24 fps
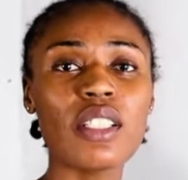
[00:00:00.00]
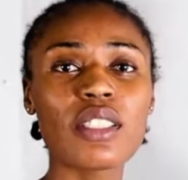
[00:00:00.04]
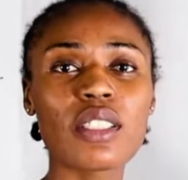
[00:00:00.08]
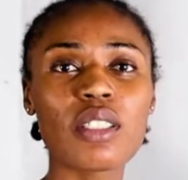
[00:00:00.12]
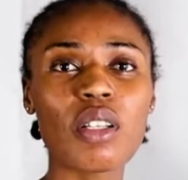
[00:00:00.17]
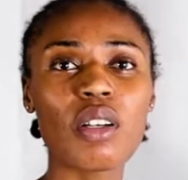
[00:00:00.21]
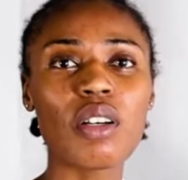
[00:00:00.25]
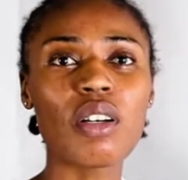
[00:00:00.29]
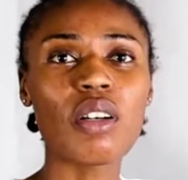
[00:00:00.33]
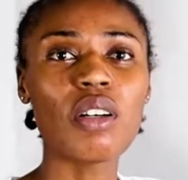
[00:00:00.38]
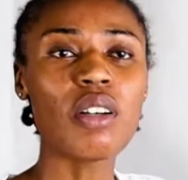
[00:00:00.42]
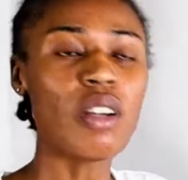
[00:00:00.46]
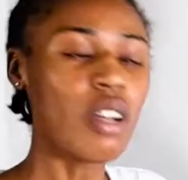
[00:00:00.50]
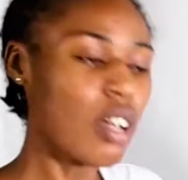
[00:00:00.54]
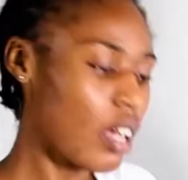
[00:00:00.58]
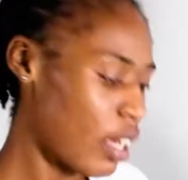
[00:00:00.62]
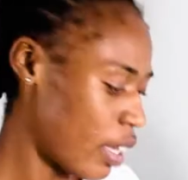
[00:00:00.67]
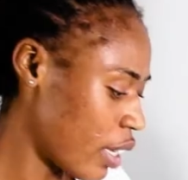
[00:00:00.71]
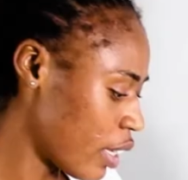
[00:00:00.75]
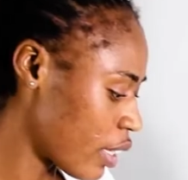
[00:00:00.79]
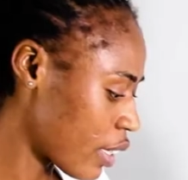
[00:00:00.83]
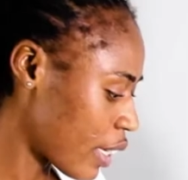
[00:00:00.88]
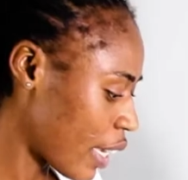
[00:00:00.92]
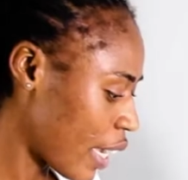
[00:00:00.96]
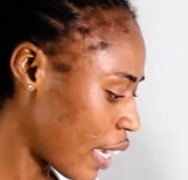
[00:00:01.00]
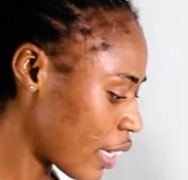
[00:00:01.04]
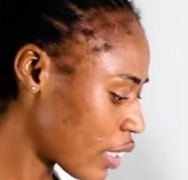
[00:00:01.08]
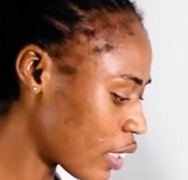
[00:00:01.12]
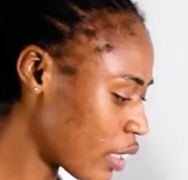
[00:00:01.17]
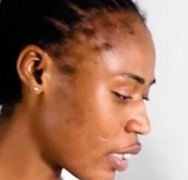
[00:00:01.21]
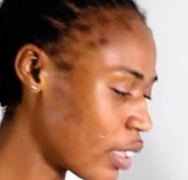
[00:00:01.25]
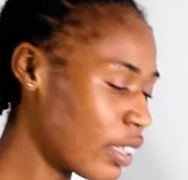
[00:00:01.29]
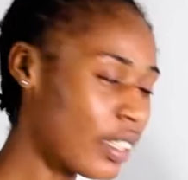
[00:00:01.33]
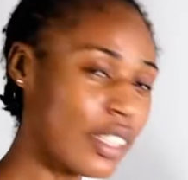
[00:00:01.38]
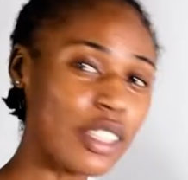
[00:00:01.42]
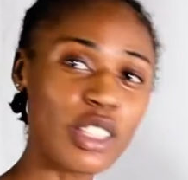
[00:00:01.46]
So in
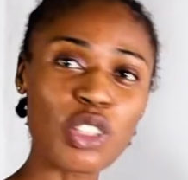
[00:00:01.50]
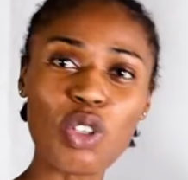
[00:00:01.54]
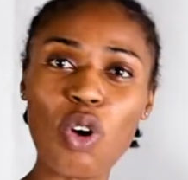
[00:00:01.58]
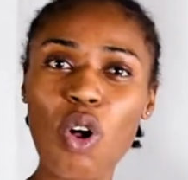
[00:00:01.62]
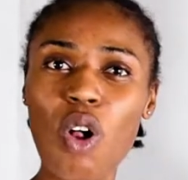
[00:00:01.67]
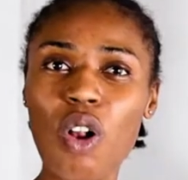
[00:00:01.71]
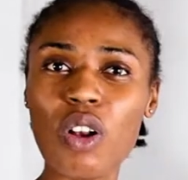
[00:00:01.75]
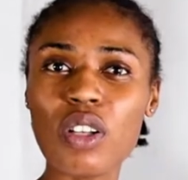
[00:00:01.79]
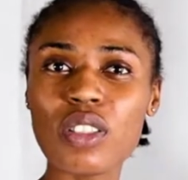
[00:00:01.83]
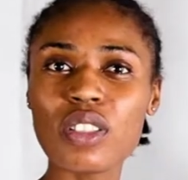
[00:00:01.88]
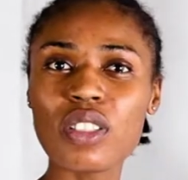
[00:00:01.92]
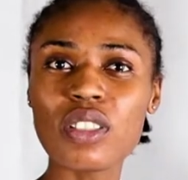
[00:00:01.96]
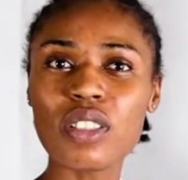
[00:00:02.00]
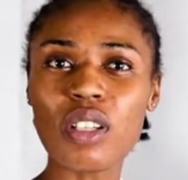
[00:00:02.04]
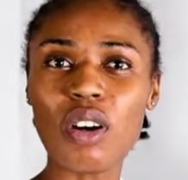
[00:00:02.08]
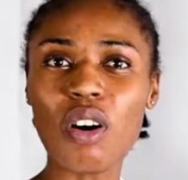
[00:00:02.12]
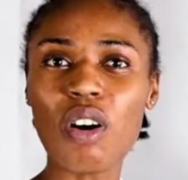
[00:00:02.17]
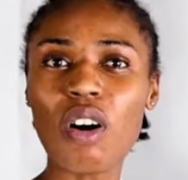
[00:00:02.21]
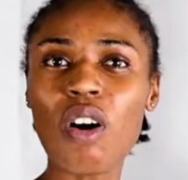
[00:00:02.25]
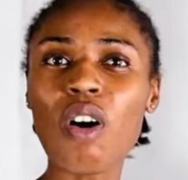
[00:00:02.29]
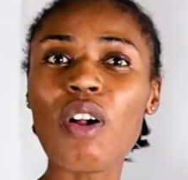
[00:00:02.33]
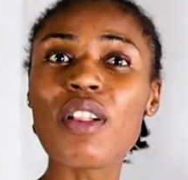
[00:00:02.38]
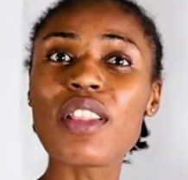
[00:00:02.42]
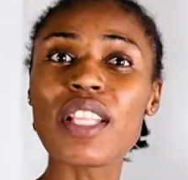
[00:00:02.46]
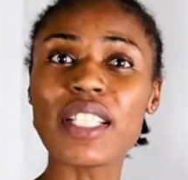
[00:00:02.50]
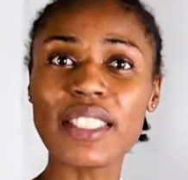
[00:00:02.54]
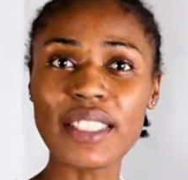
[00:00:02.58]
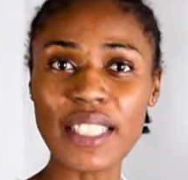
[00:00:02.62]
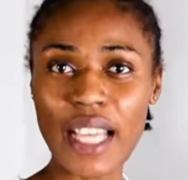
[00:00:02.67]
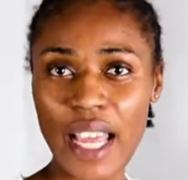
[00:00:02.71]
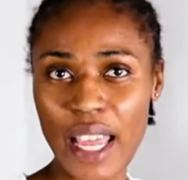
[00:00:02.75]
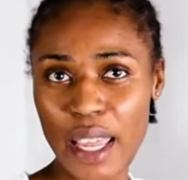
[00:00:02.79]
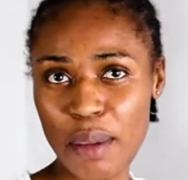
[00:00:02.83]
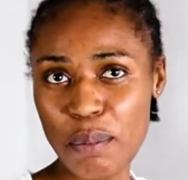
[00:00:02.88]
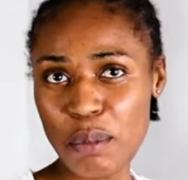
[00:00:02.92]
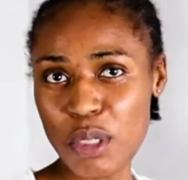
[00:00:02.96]
Kenya, it's cold all the
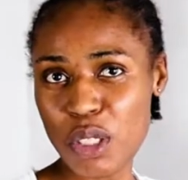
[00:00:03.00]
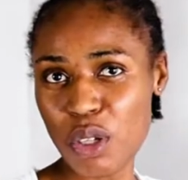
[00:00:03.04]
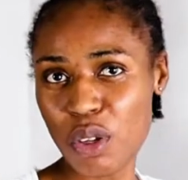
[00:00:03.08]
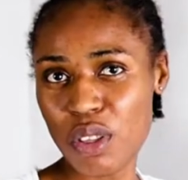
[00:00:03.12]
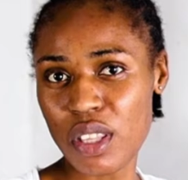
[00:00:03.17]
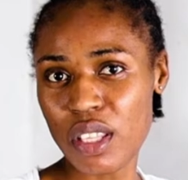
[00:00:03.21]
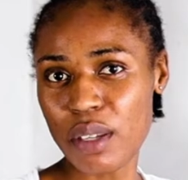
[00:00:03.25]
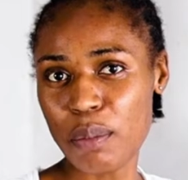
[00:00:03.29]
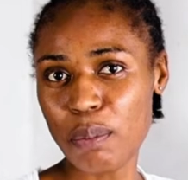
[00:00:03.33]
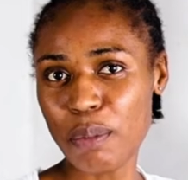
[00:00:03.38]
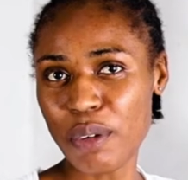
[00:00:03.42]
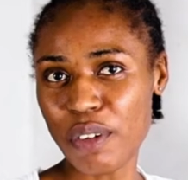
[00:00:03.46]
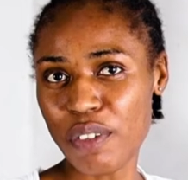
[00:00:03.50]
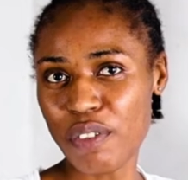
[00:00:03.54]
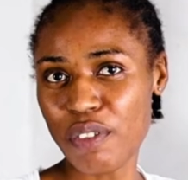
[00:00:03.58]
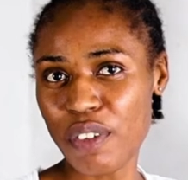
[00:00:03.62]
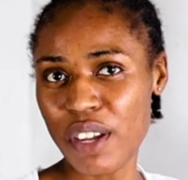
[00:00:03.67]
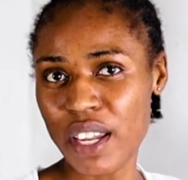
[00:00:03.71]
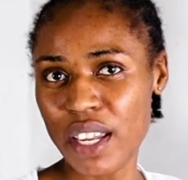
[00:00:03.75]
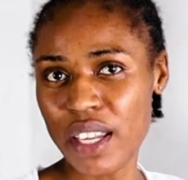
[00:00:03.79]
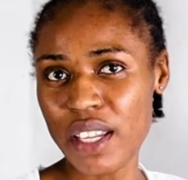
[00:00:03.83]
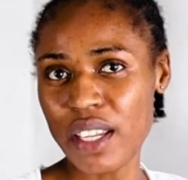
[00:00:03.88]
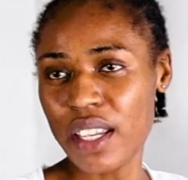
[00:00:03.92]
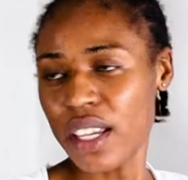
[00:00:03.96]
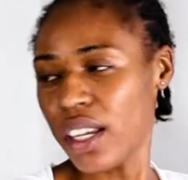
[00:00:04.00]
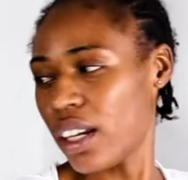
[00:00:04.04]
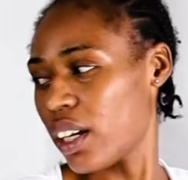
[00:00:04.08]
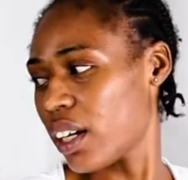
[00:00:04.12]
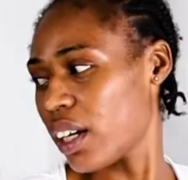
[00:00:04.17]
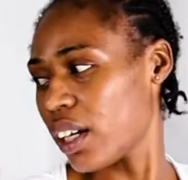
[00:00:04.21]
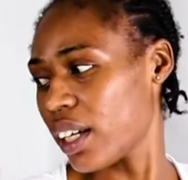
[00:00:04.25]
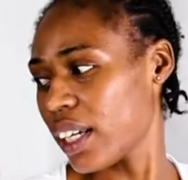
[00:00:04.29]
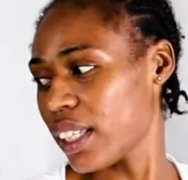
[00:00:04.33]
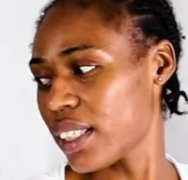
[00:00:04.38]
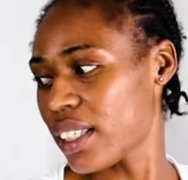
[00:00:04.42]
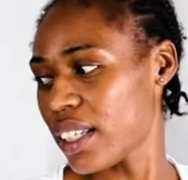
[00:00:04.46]
time, so they prefer
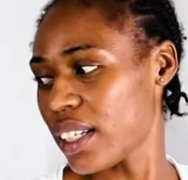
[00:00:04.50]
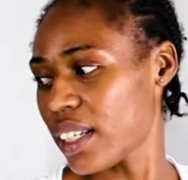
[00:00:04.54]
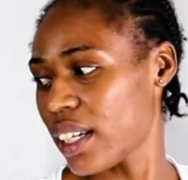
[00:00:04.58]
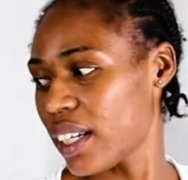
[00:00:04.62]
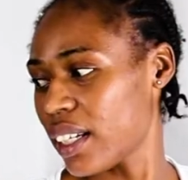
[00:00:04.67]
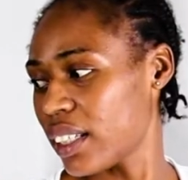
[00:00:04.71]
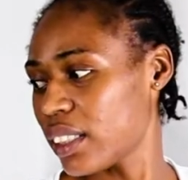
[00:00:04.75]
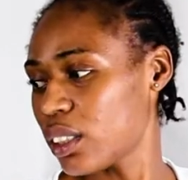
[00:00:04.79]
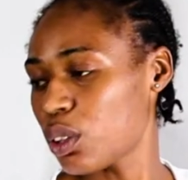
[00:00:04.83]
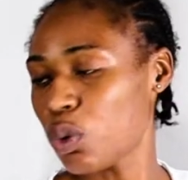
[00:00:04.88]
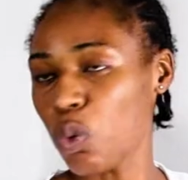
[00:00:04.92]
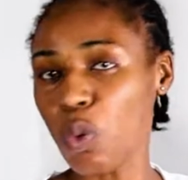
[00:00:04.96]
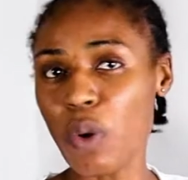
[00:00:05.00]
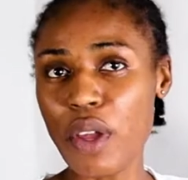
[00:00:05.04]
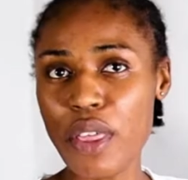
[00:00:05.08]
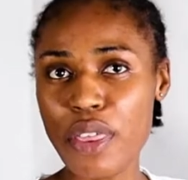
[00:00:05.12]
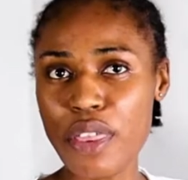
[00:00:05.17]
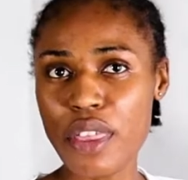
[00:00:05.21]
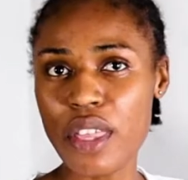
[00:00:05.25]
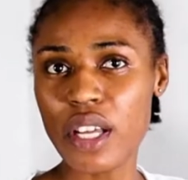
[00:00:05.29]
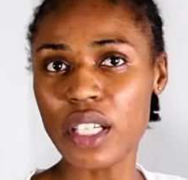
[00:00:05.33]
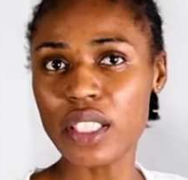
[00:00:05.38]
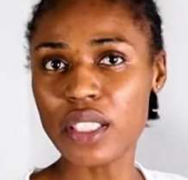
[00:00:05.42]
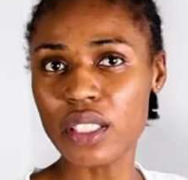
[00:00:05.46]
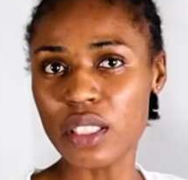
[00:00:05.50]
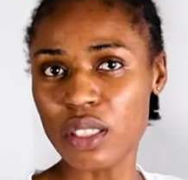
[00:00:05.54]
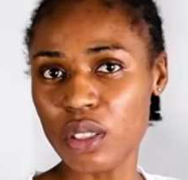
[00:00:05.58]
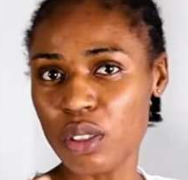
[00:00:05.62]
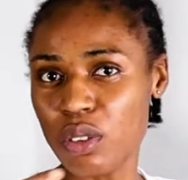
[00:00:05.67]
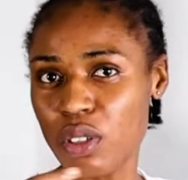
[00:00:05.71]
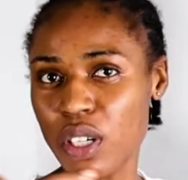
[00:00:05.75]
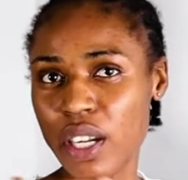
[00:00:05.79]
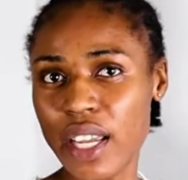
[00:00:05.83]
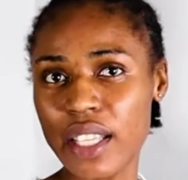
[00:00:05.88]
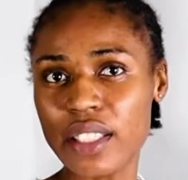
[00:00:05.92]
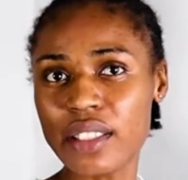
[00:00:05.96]
eating it with,
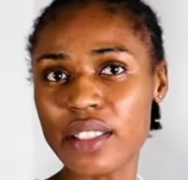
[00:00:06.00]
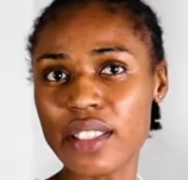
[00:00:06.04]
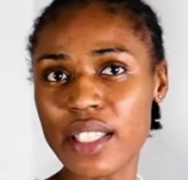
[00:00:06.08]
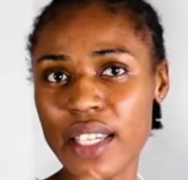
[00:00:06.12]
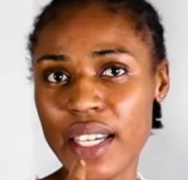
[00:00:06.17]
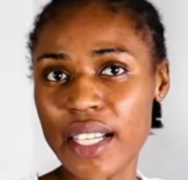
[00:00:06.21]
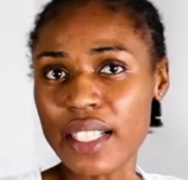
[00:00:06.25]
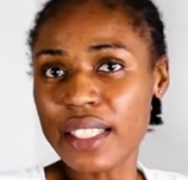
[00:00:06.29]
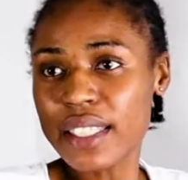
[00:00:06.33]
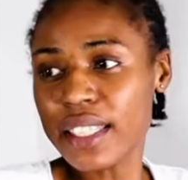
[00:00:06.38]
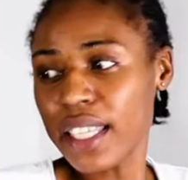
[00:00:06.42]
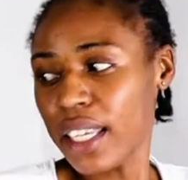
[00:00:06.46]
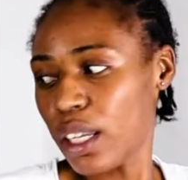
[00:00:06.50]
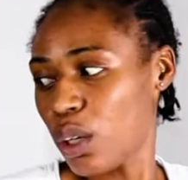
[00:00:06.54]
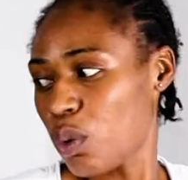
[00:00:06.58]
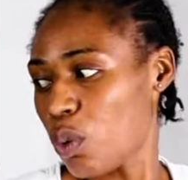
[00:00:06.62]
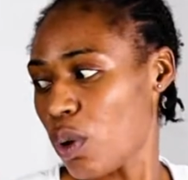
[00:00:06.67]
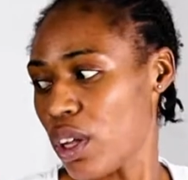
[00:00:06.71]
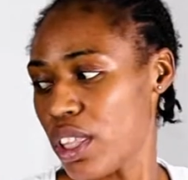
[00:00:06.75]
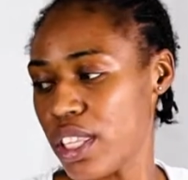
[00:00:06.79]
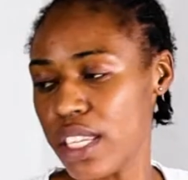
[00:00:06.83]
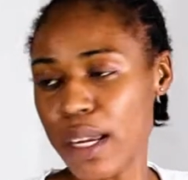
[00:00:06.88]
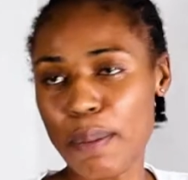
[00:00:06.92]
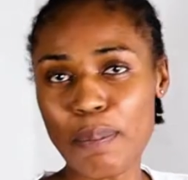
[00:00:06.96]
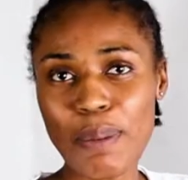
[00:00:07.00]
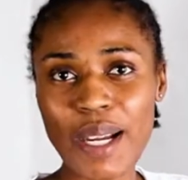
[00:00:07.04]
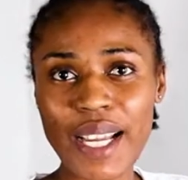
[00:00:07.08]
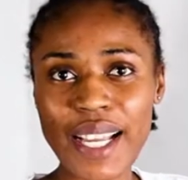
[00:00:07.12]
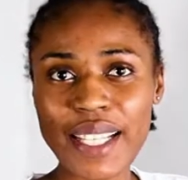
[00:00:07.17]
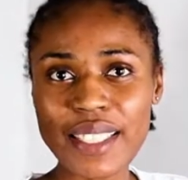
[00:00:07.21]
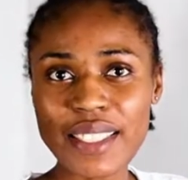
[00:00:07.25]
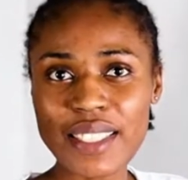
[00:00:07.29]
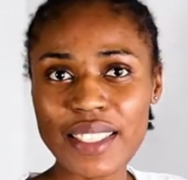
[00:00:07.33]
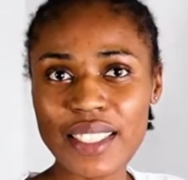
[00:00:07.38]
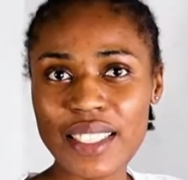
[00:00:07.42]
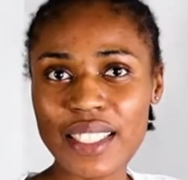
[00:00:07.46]
you can drink tea with
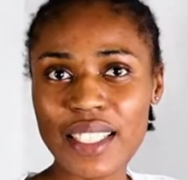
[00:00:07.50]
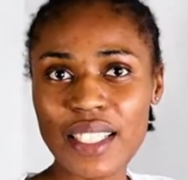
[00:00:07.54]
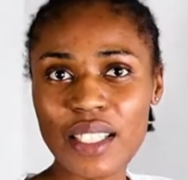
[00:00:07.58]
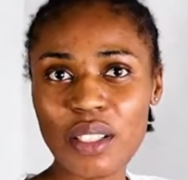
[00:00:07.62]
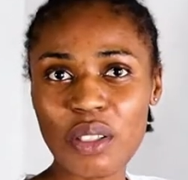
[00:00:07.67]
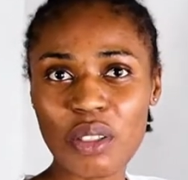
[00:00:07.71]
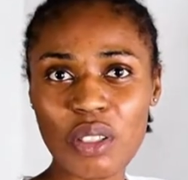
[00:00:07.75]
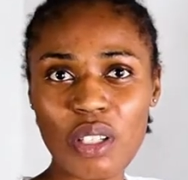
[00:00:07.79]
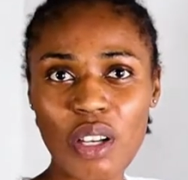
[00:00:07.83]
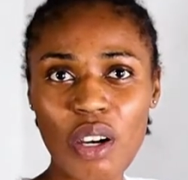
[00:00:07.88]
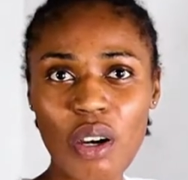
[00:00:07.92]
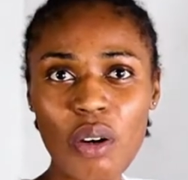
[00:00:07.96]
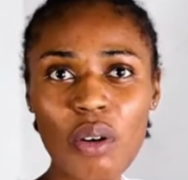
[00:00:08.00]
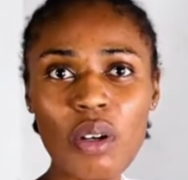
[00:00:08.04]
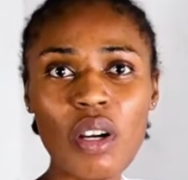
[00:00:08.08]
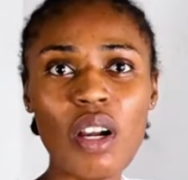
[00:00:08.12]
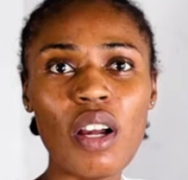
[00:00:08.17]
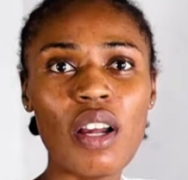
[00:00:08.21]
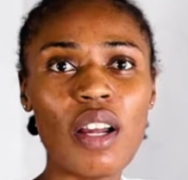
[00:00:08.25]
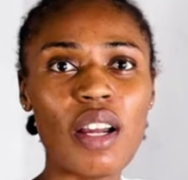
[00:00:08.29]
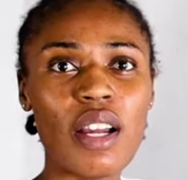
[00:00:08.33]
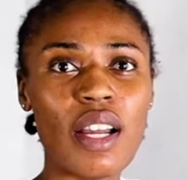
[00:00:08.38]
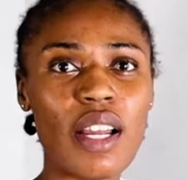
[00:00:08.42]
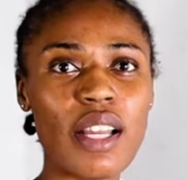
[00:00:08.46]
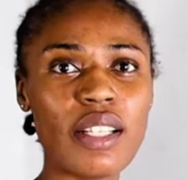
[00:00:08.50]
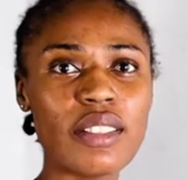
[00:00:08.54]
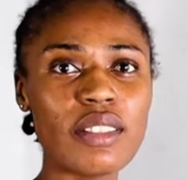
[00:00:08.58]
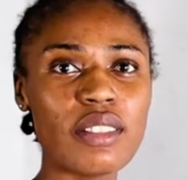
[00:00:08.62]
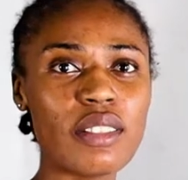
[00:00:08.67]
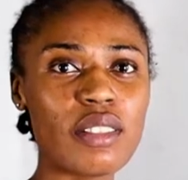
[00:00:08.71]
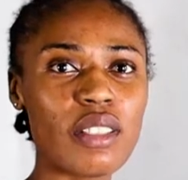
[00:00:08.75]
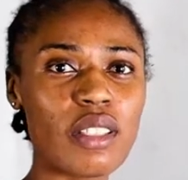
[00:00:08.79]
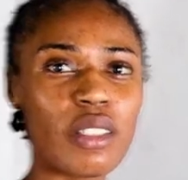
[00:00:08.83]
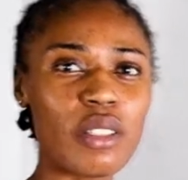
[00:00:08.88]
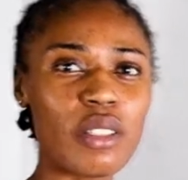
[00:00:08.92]
chapati, you know, and